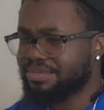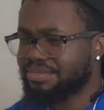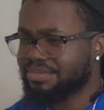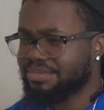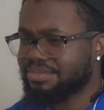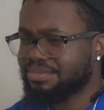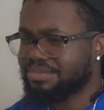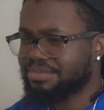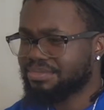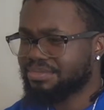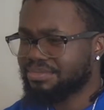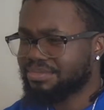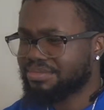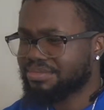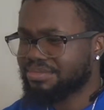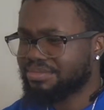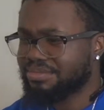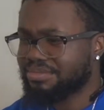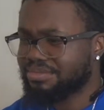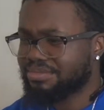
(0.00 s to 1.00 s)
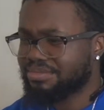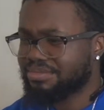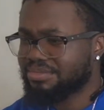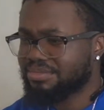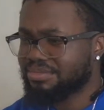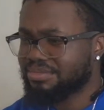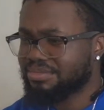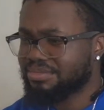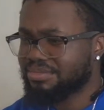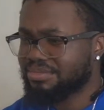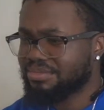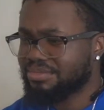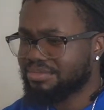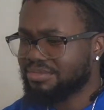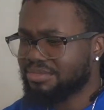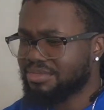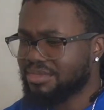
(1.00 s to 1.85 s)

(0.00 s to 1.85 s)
Nothing is said.